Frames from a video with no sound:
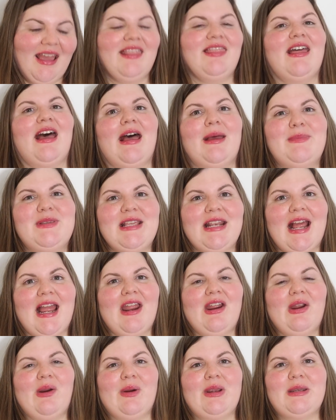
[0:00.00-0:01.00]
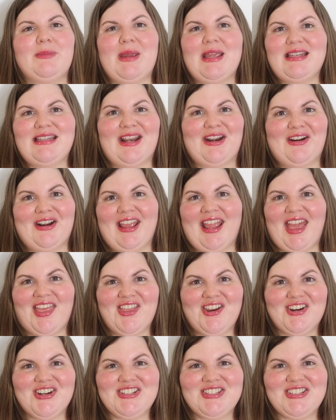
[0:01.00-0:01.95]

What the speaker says: the hubs and I are going to make dinner together.